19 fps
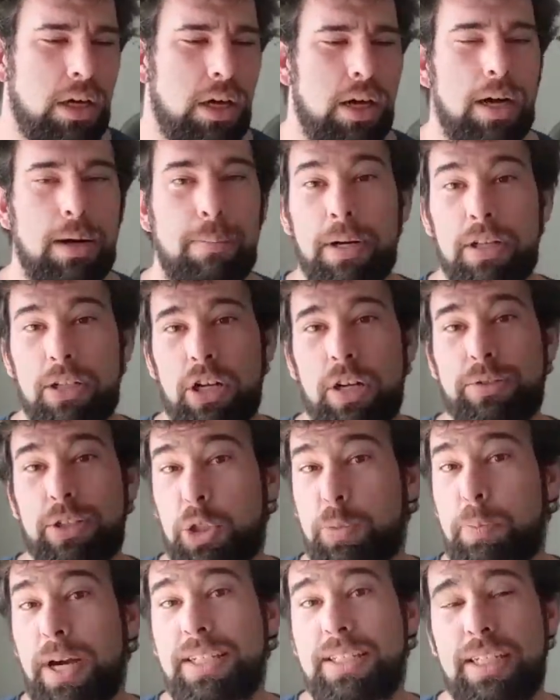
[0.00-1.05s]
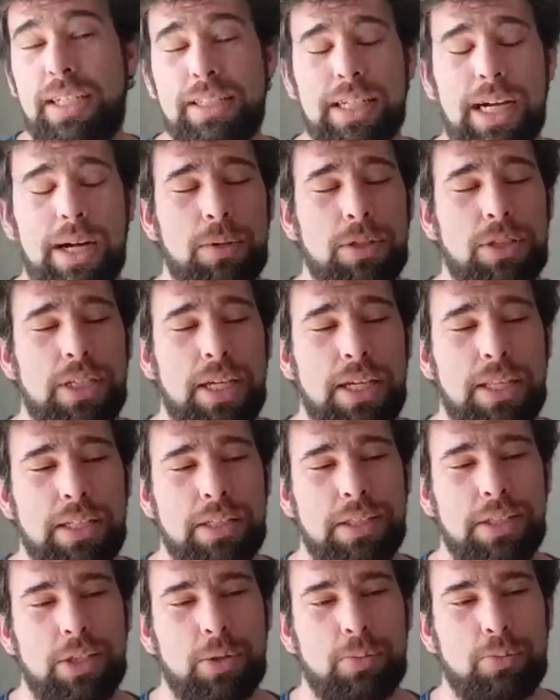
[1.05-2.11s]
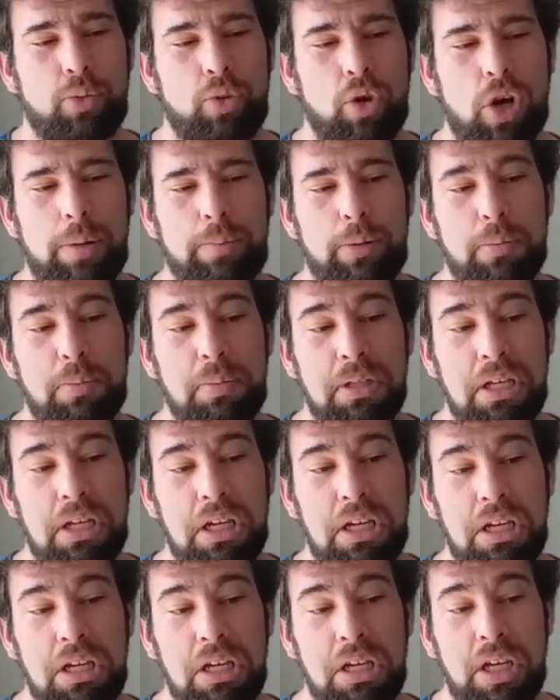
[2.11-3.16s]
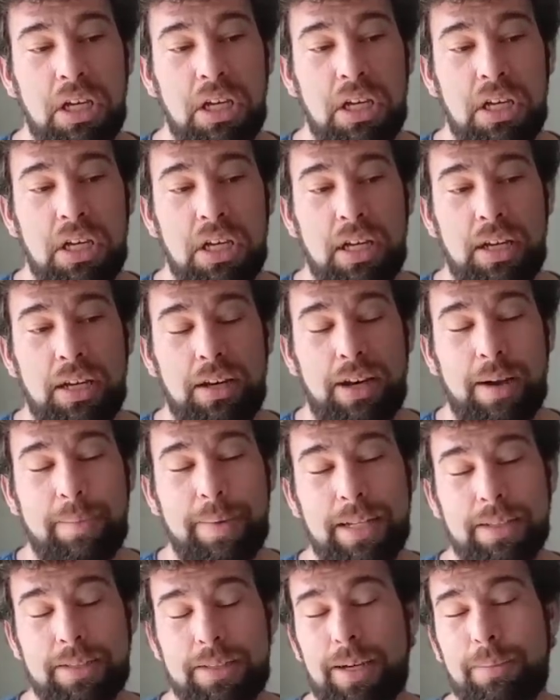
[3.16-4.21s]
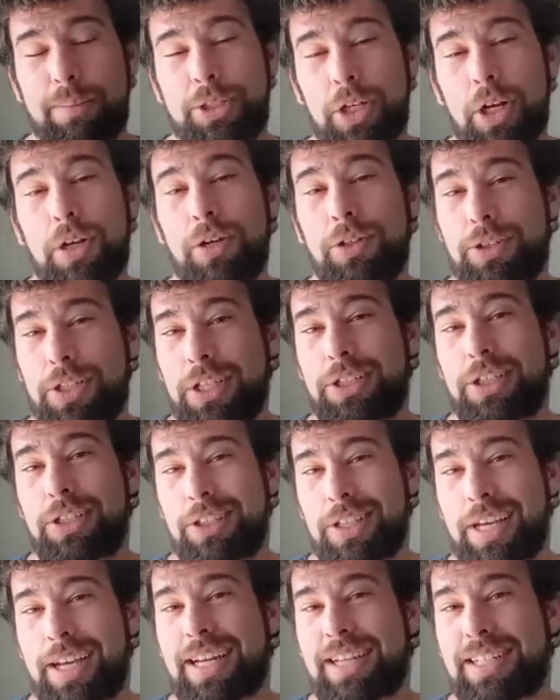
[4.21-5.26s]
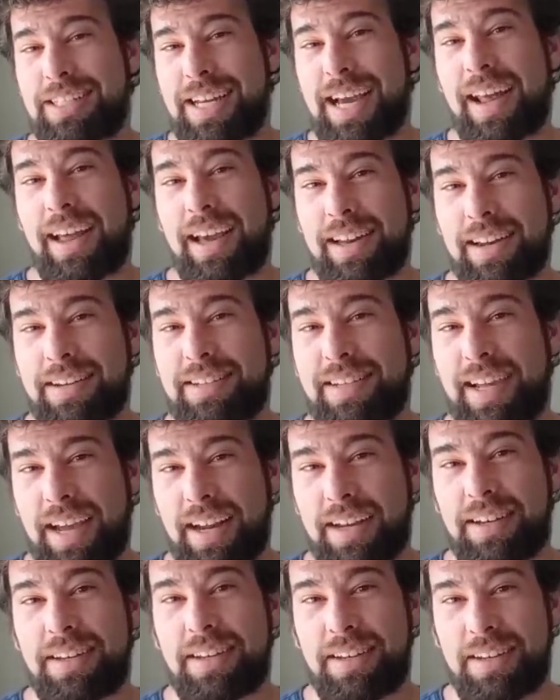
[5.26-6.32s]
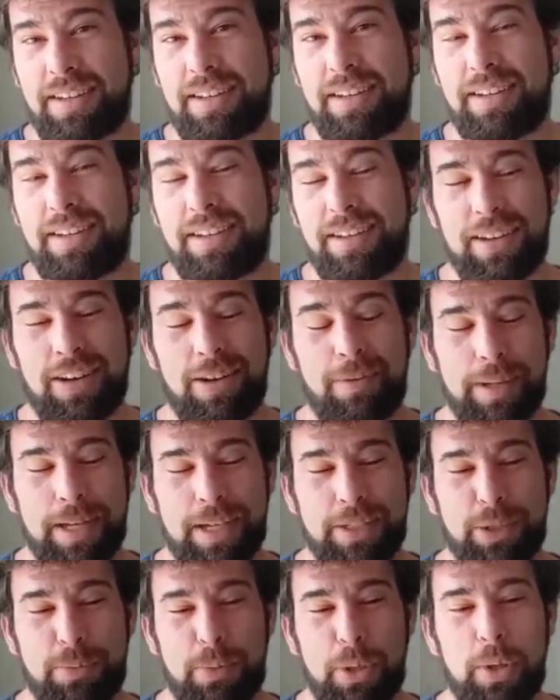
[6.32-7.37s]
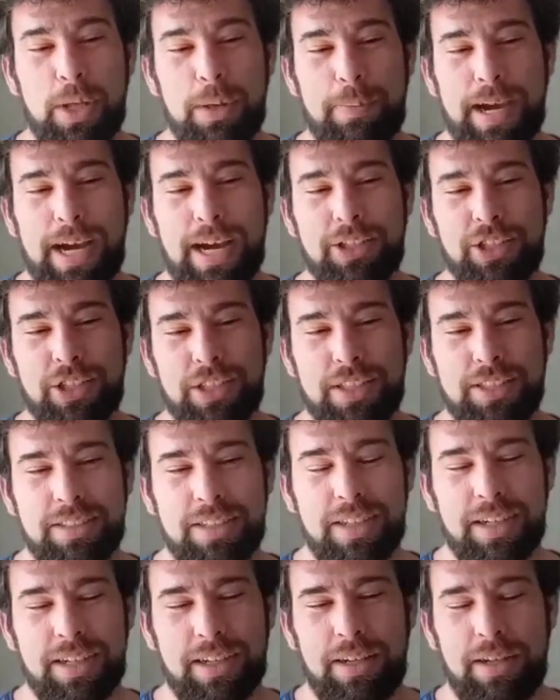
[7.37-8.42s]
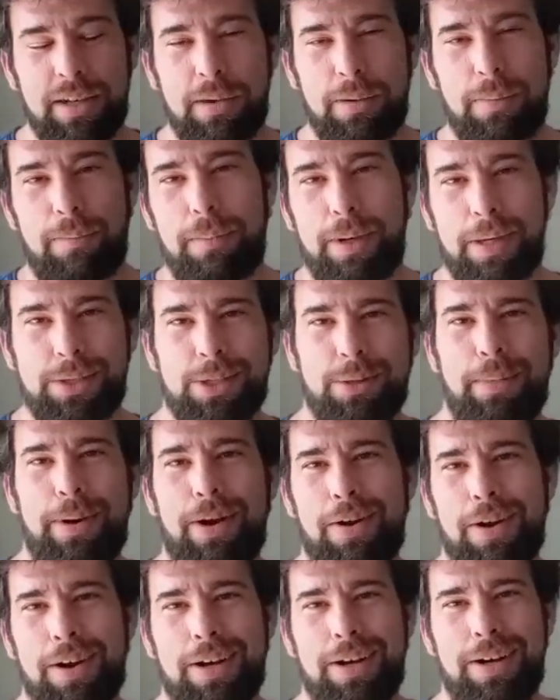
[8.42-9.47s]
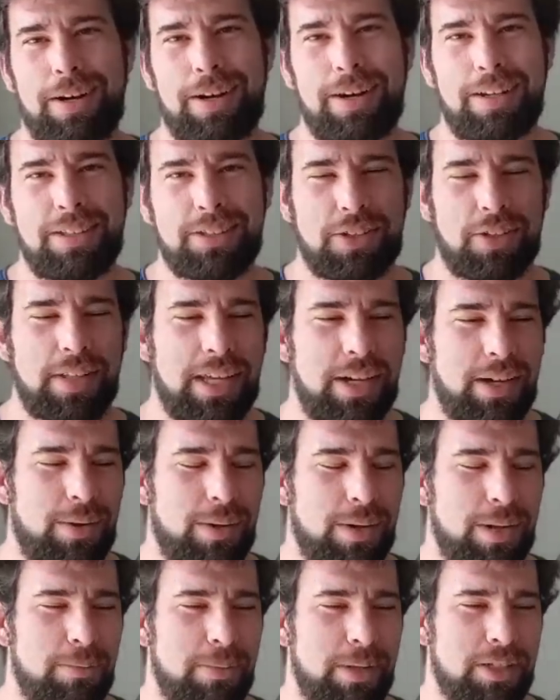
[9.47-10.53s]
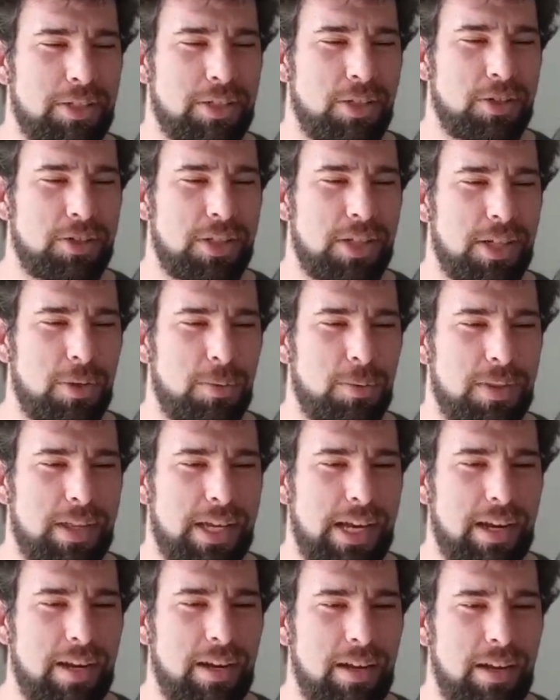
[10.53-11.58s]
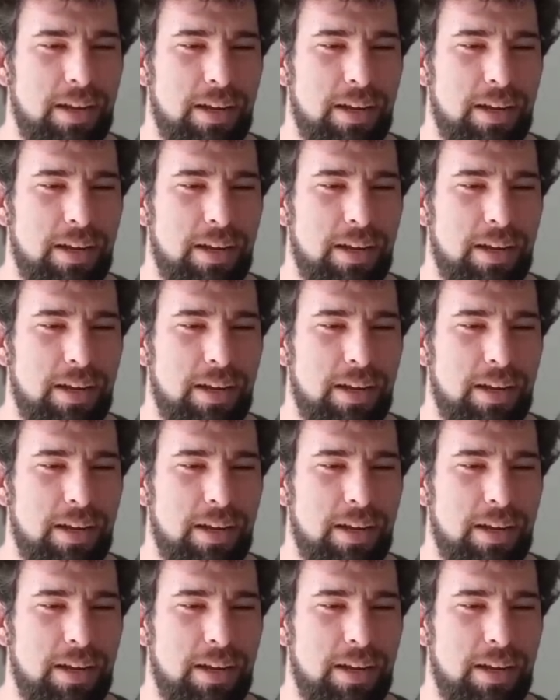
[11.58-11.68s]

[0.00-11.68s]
but in terms of spiciness, I would say this is probably... I mean, in some circles, this is like a 10 out of 10, you know, because beauty pageant, it's like Miss America, and so they don't want to be associated with that.